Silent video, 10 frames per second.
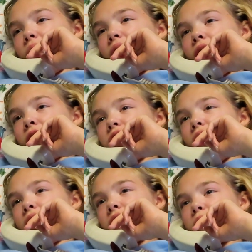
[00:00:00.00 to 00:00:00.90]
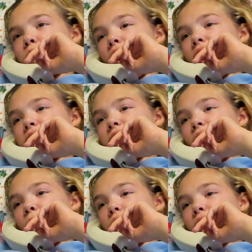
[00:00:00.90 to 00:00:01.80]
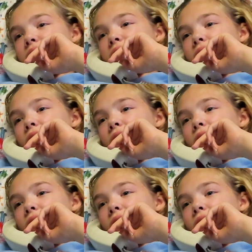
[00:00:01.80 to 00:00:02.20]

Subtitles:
Can I also add a Sprite to that, please?